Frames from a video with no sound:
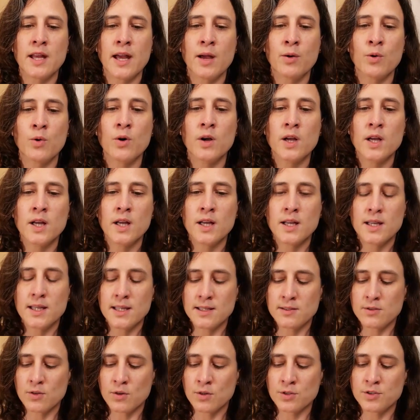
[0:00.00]
Now
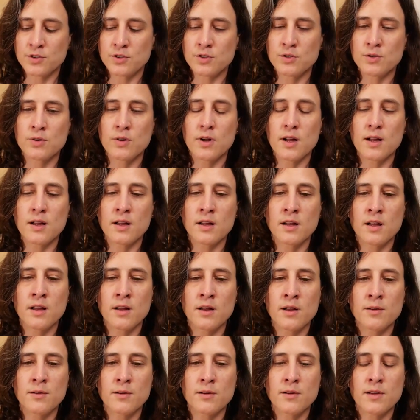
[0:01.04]
it also
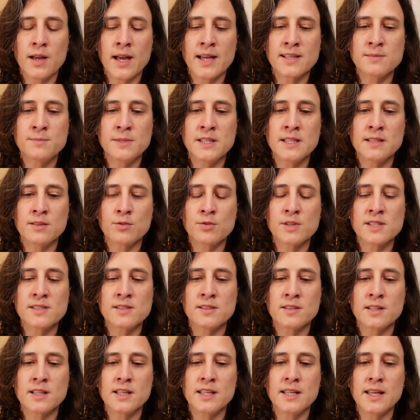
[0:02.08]
has been
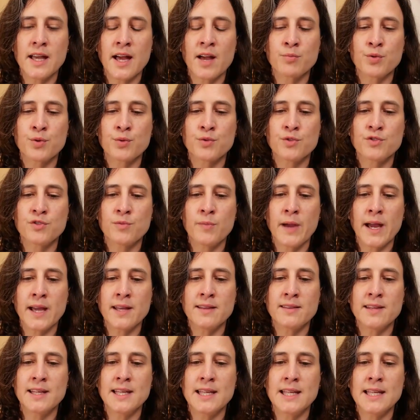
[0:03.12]
recently approved
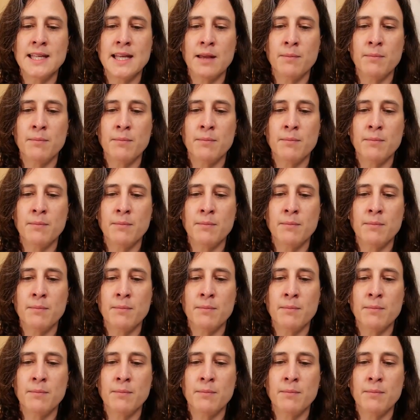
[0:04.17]
by the